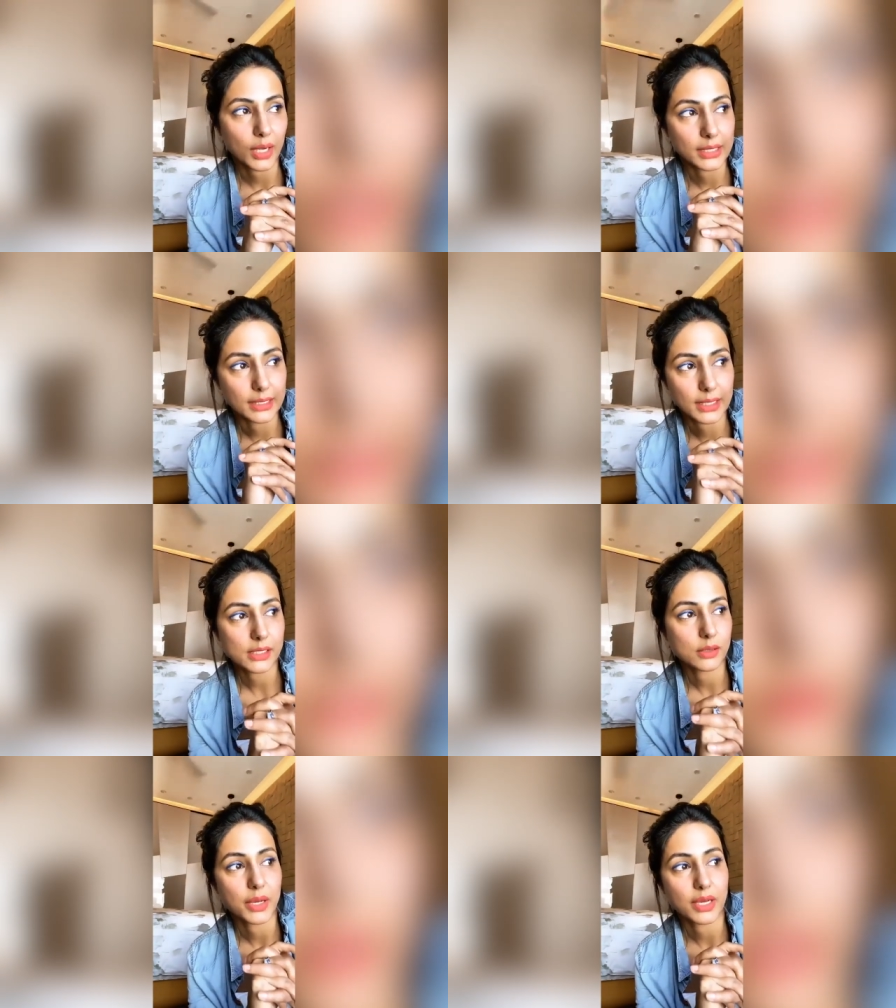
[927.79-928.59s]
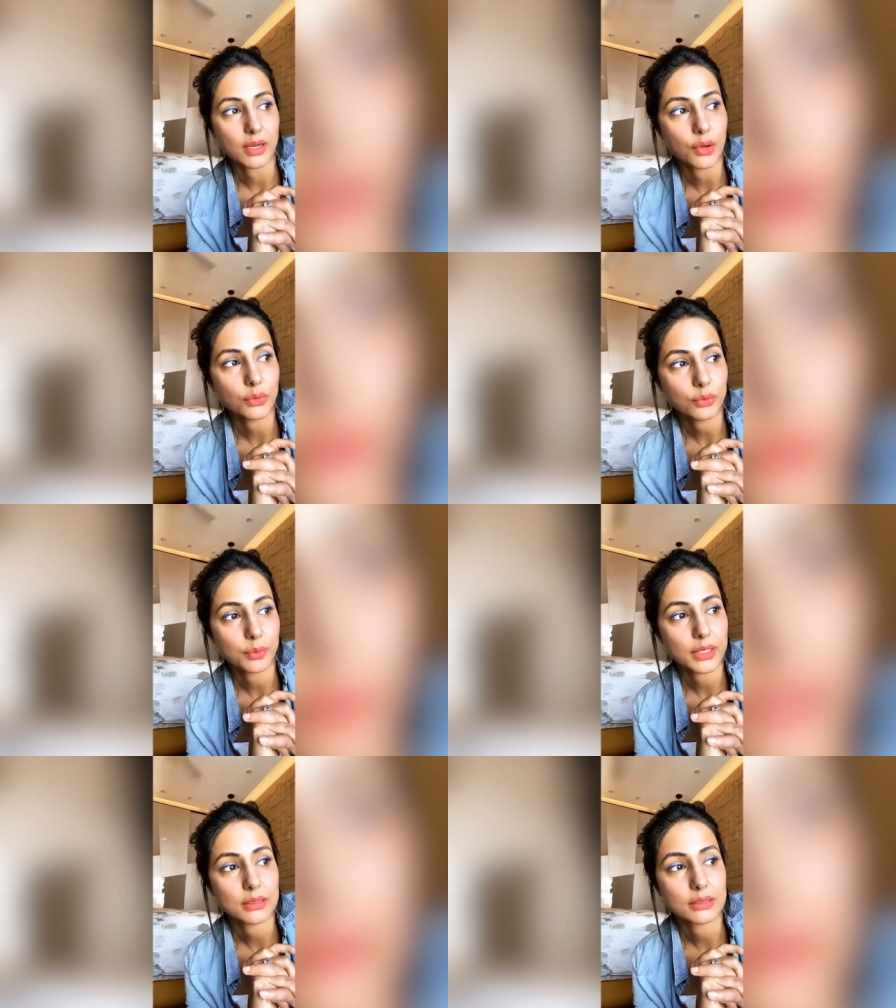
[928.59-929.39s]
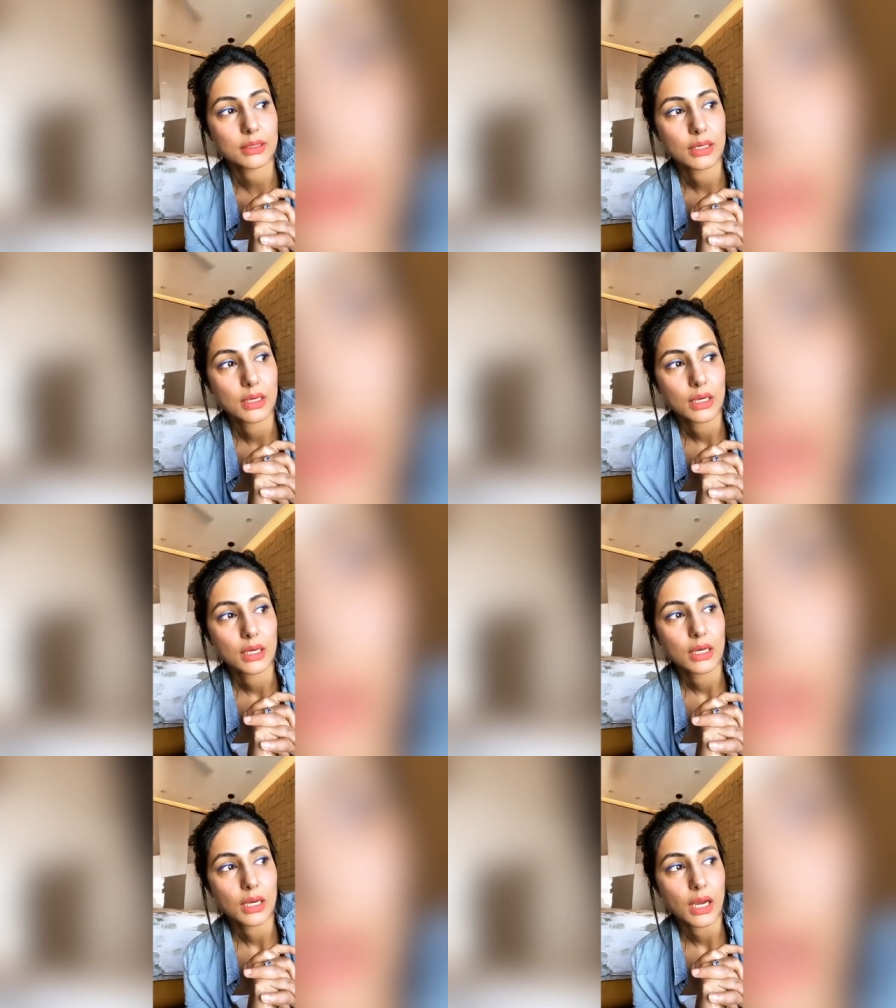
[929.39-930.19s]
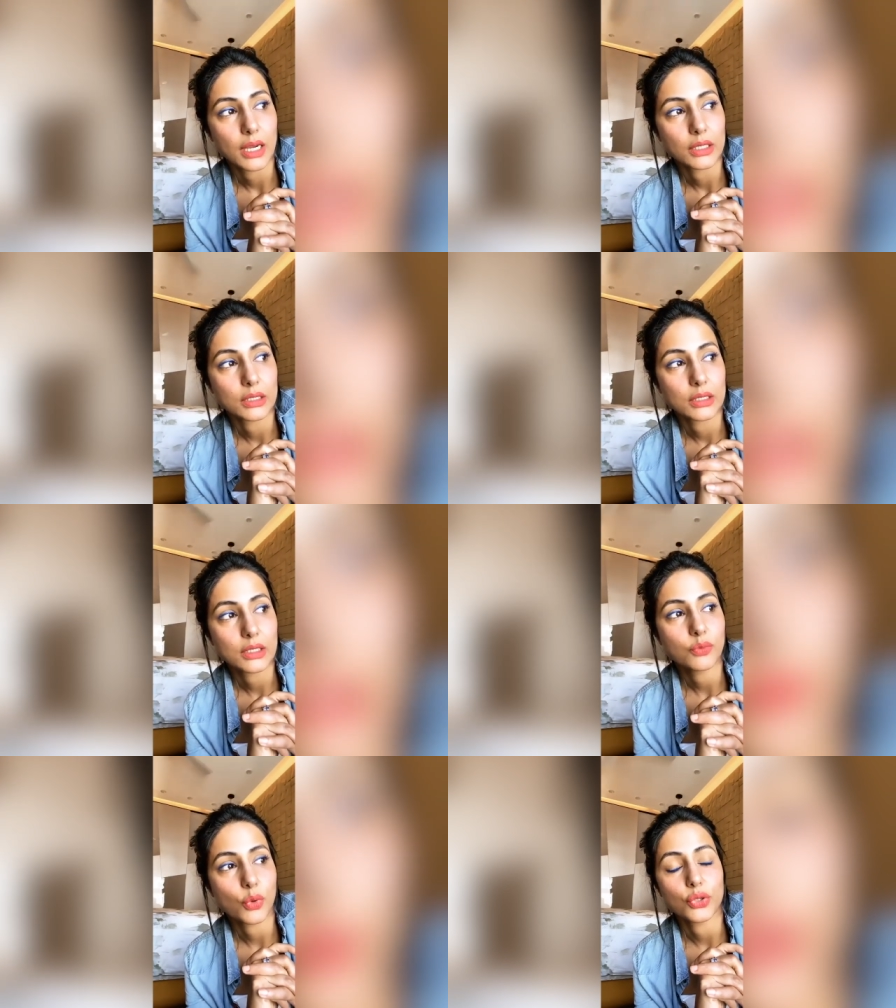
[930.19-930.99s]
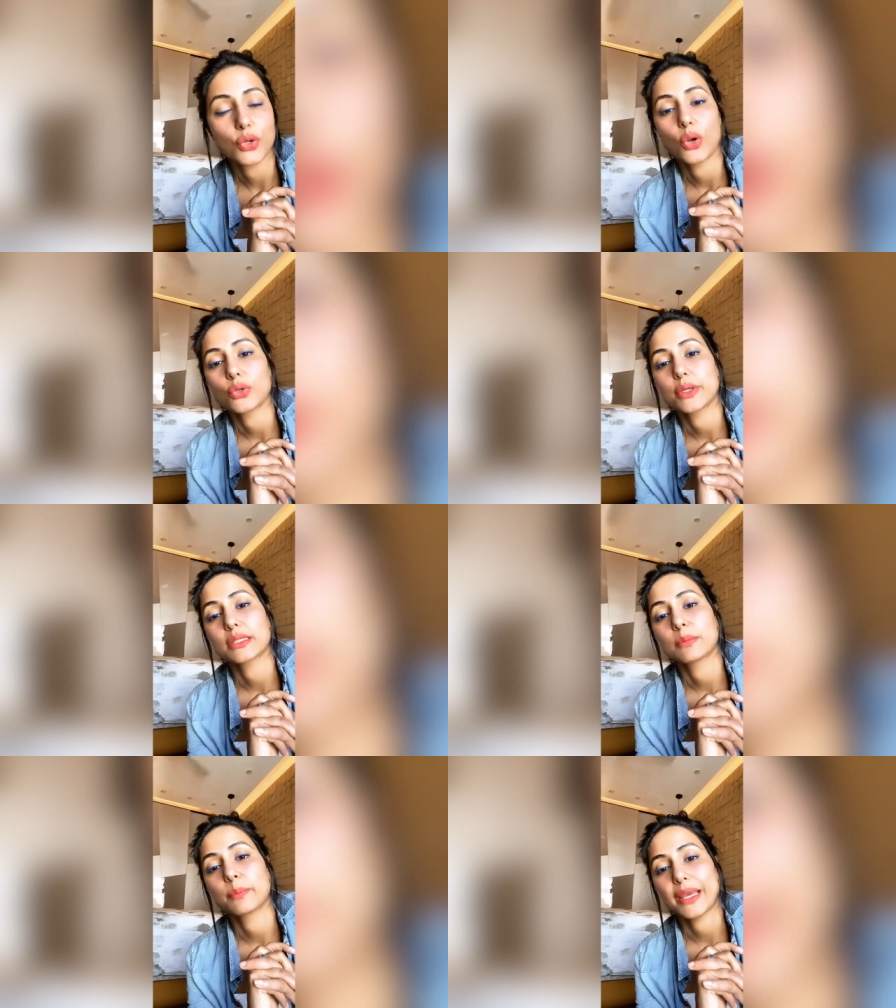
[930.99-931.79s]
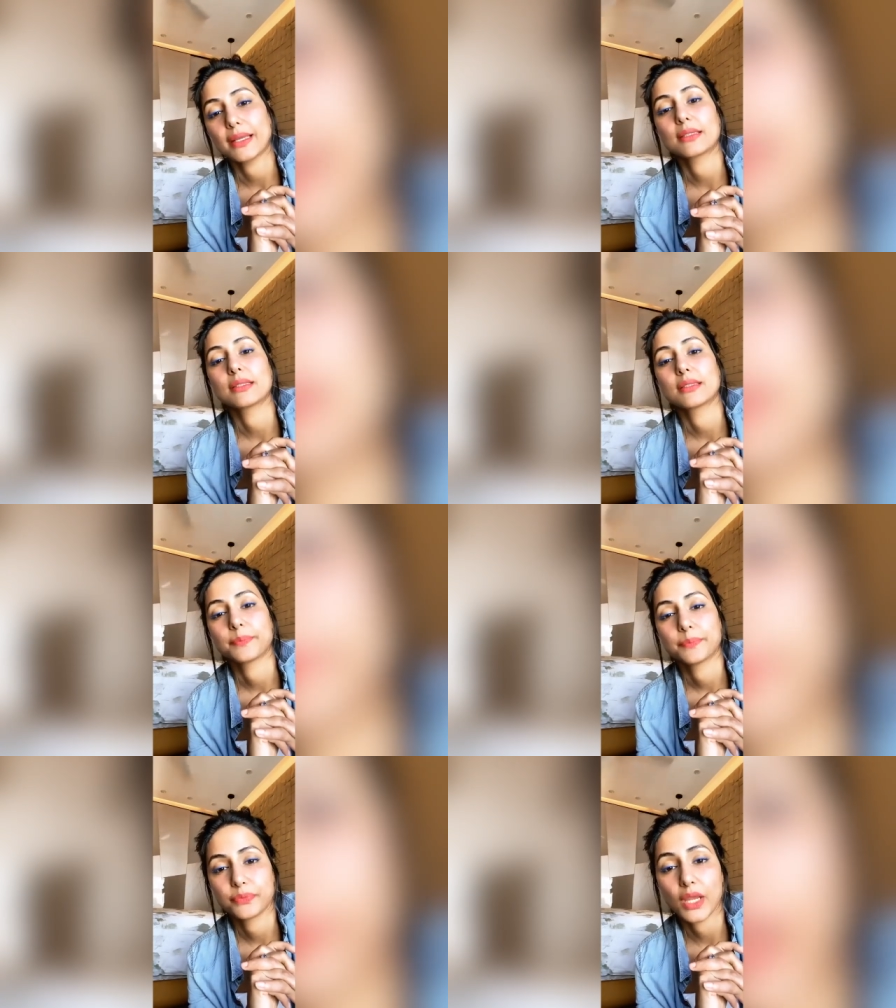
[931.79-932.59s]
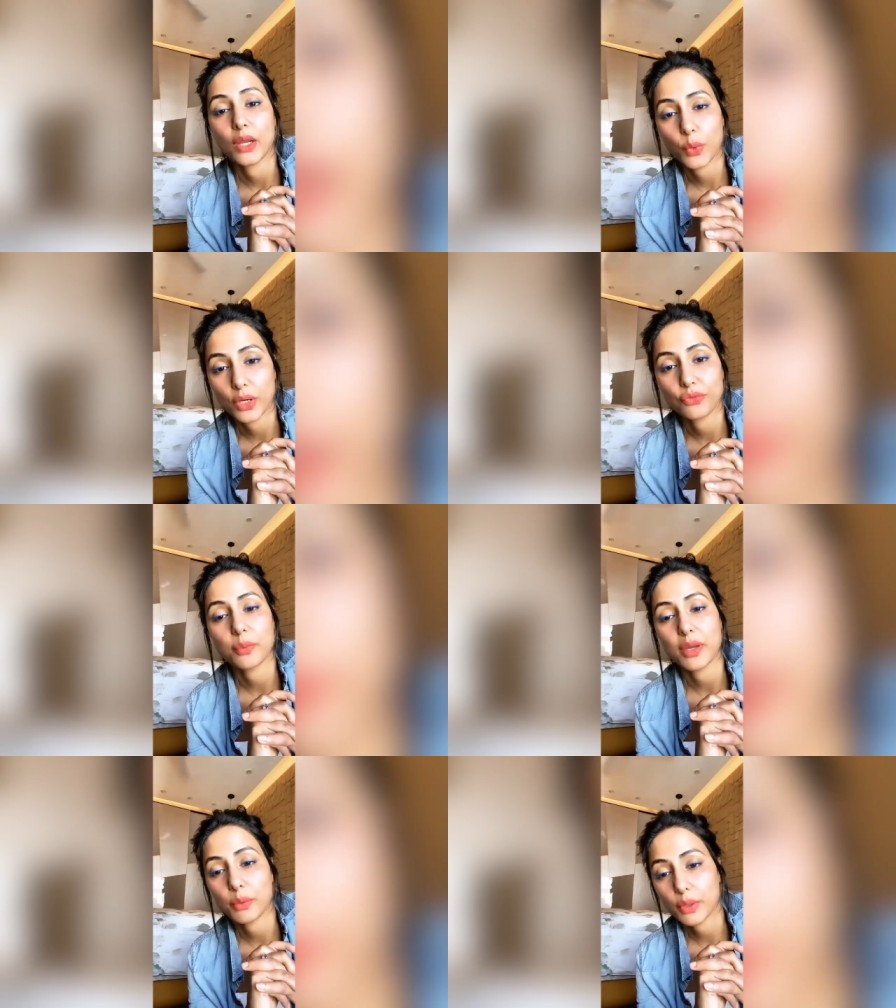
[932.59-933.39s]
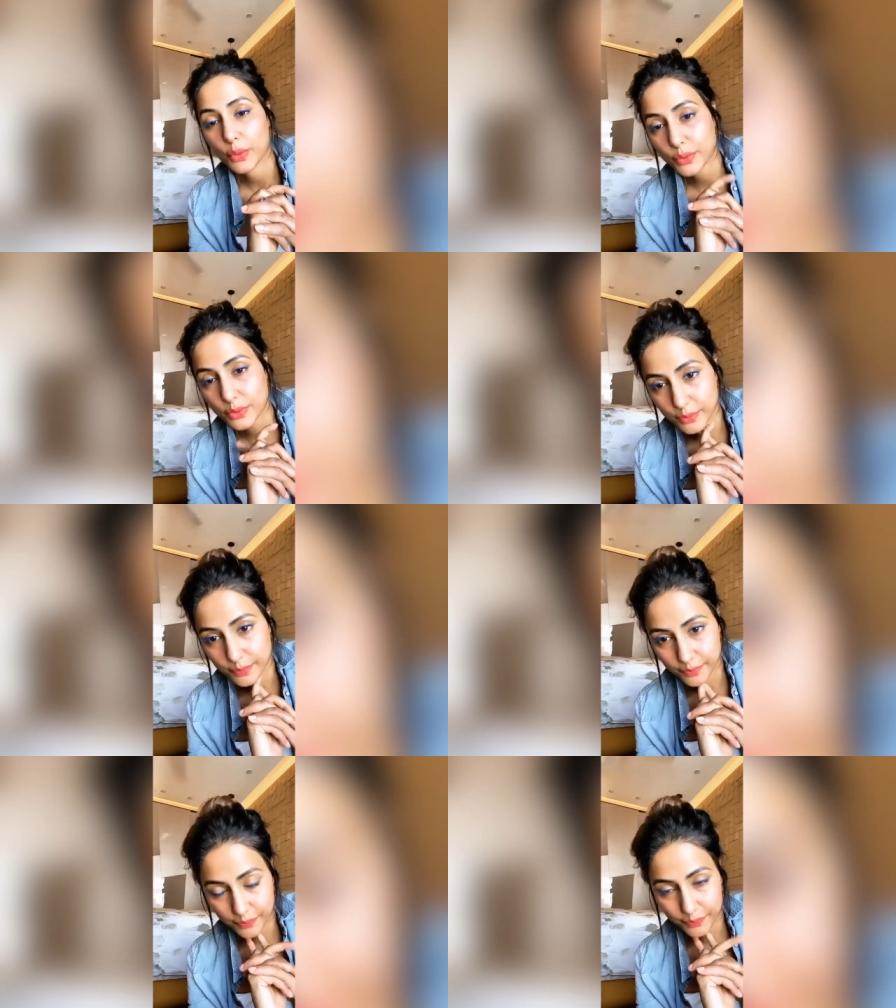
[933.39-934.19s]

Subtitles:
I deleted my account because I didn't want you all to expect and wait for my videos.